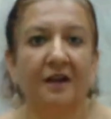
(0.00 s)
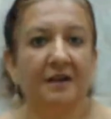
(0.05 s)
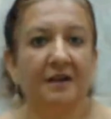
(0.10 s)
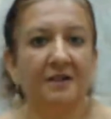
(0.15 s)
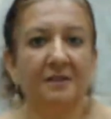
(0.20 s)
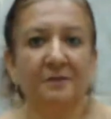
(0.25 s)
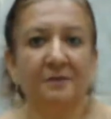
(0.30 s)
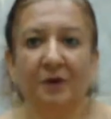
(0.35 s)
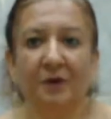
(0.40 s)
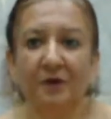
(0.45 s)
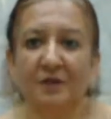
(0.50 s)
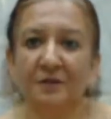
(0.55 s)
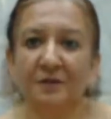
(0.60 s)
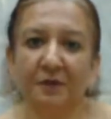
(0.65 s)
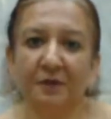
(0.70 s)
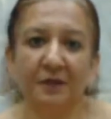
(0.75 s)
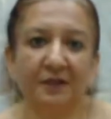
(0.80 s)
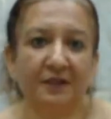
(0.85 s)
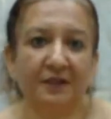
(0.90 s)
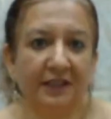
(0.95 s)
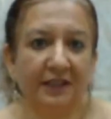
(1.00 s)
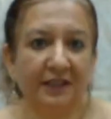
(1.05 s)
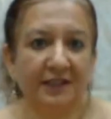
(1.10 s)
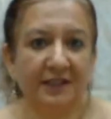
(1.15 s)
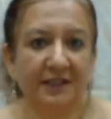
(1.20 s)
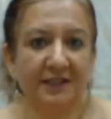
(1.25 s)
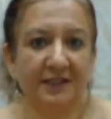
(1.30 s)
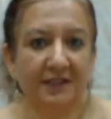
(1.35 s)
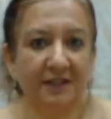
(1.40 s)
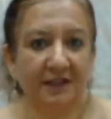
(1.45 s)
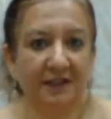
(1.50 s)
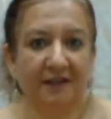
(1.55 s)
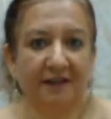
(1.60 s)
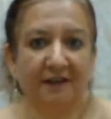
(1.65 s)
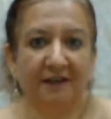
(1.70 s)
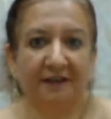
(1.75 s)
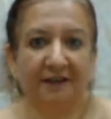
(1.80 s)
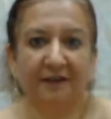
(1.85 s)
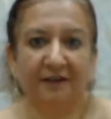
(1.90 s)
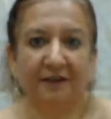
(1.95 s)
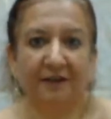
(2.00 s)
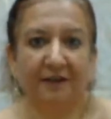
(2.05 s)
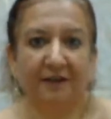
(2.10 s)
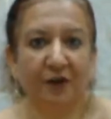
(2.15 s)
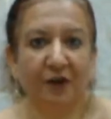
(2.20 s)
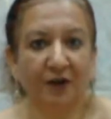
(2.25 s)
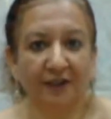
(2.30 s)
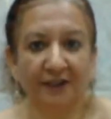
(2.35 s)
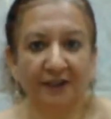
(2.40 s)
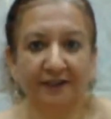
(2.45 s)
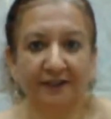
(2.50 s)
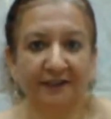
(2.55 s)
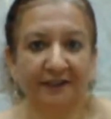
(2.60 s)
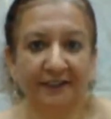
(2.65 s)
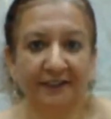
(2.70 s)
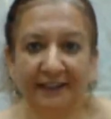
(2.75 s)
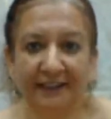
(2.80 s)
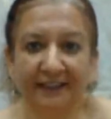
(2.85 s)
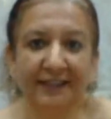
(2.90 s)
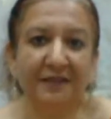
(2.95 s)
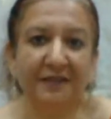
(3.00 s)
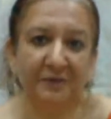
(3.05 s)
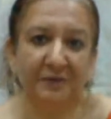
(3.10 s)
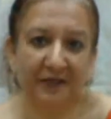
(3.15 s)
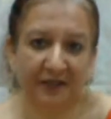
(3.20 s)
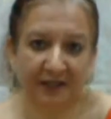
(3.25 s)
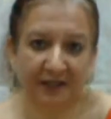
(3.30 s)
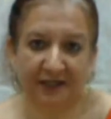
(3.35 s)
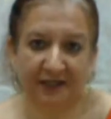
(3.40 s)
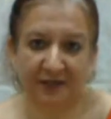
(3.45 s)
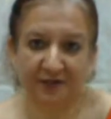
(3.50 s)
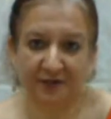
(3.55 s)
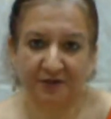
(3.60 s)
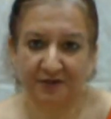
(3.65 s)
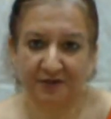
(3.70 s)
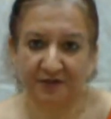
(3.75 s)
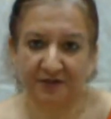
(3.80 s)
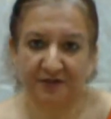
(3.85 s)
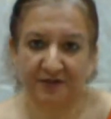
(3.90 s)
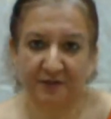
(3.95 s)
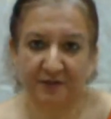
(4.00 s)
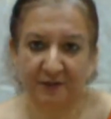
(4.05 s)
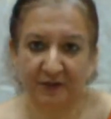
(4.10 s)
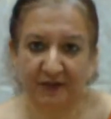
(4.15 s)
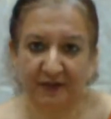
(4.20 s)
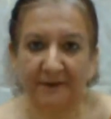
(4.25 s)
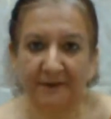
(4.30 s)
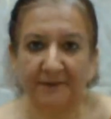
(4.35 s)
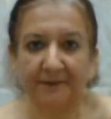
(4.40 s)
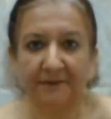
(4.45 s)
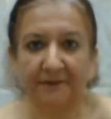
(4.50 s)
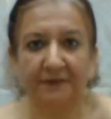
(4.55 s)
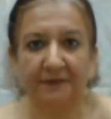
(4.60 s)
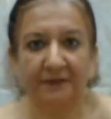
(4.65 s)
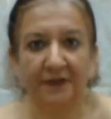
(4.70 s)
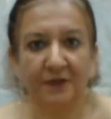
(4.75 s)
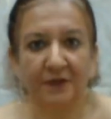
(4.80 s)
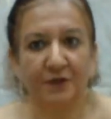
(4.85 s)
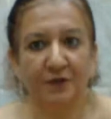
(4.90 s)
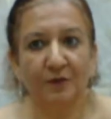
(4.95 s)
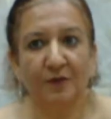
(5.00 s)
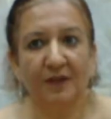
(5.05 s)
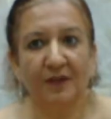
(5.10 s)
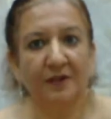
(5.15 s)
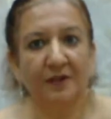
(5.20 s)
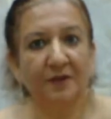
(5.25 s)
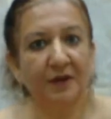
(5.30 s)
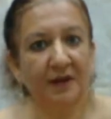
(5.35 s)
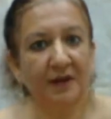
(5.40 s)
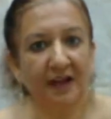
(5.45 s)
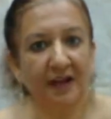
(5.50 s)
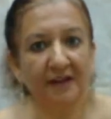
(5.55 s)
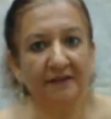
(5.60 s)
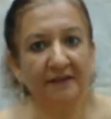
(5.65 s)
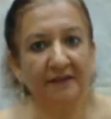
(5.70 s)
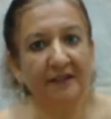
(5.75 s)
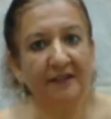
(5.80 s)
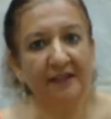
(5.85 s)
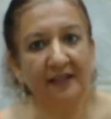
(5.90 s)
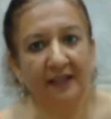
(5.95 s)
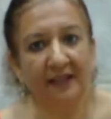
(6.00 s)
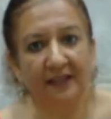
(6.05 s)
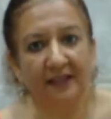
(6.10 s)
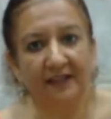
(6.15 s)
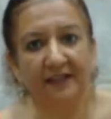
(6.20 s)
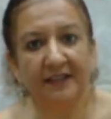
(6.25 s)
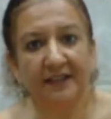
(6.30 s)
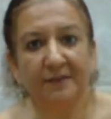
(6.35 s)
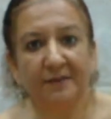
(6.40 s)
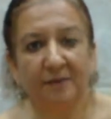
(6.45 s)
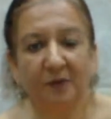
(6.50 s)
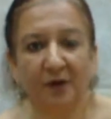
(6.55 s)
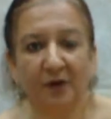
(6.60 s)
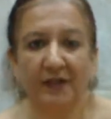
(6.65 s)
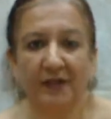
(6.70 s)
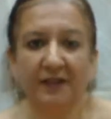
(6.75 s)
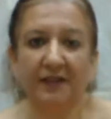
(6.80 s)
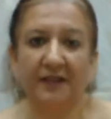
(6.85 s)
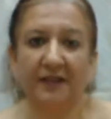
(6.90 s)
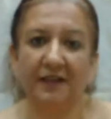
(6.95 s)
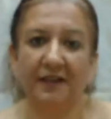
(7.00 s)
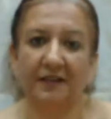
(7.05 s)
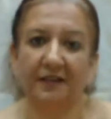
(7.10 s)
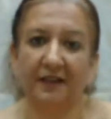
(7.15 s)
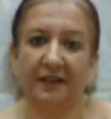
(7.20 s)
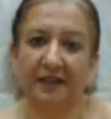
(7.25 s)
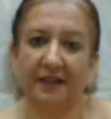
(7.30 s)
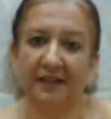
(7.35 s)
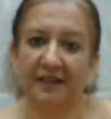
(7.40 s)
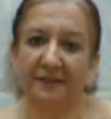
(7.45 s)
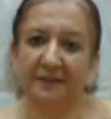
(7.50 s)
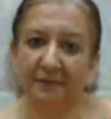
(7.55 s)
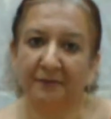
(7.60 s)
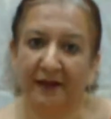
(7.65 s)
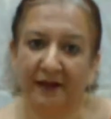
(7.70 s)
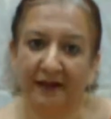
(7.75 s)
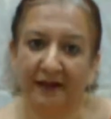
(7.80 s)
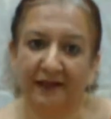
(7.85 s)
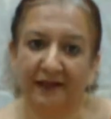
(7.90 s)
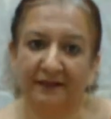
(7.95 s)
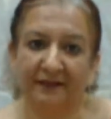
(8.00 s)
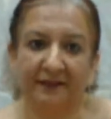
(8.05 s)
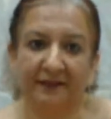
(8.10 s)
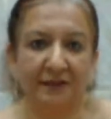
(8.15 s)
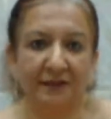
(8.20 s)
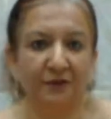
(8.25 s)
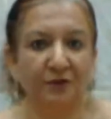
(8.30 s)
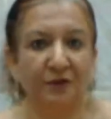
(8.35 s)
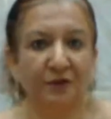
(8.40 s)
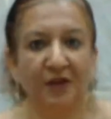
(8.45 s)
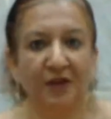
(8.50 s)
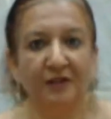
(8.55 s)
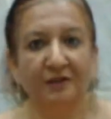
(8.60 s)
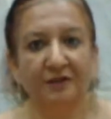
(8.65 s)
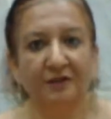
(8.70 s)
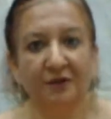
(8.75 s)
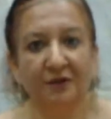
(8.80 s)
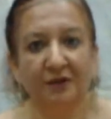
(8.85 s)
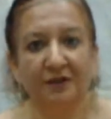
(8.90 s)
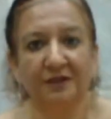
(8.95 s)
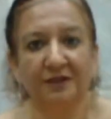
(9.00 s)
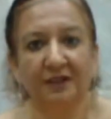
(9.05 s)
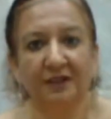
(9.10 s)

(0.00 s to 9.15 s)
small things are not needing medications as well. So when you are having a healthy body and a healthy mind, you are not,